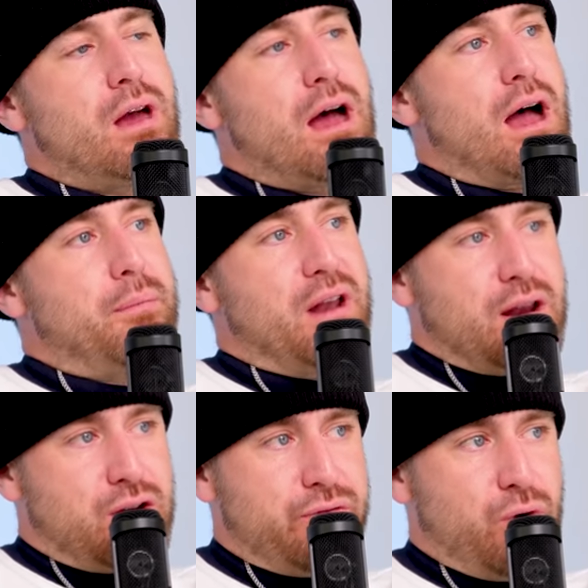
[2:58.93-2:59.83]
Uh, I mean, I had
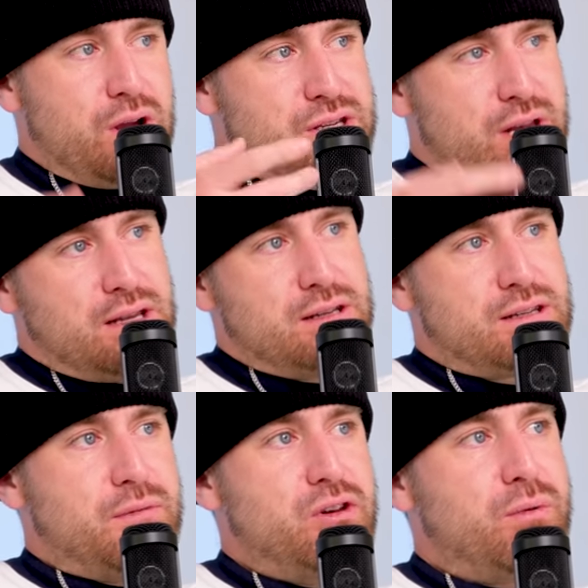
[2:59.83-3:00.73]
a good voice and I did
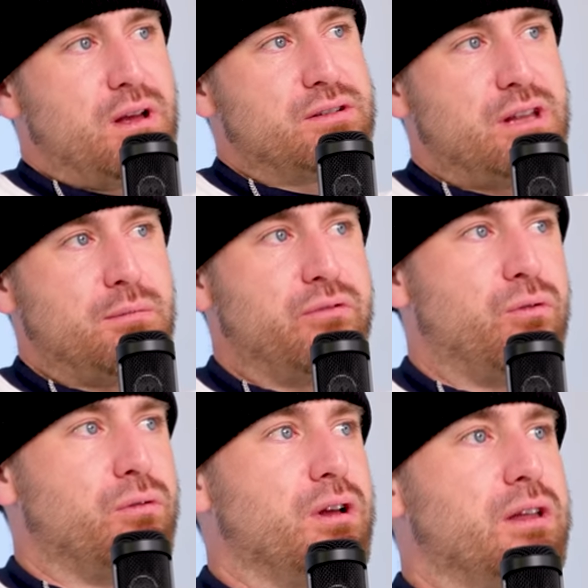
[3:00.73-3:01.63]
something that nobody else had done
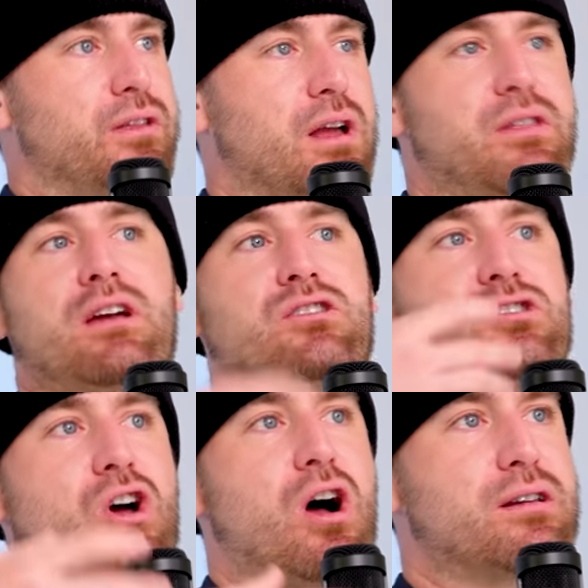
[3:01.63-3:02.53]
before, really. I think. I think I
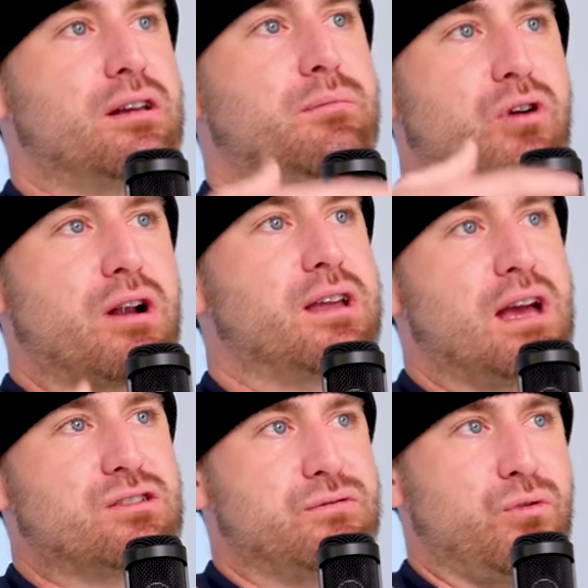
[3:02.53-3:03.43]
just talked in a
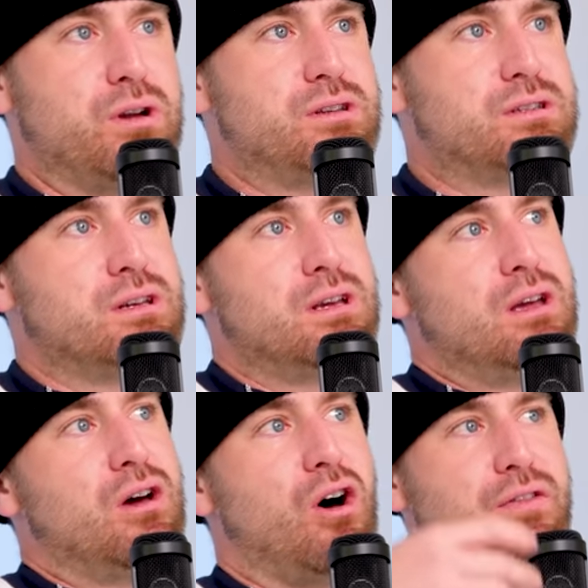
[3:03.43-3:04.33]
broadcaster voice
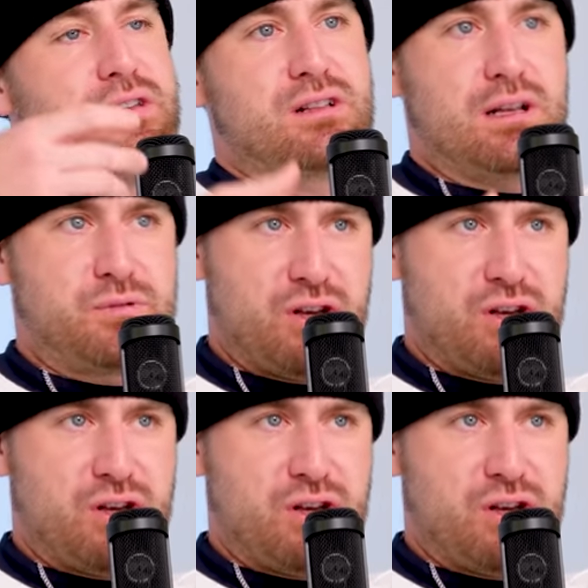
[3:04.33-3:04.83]
on these clips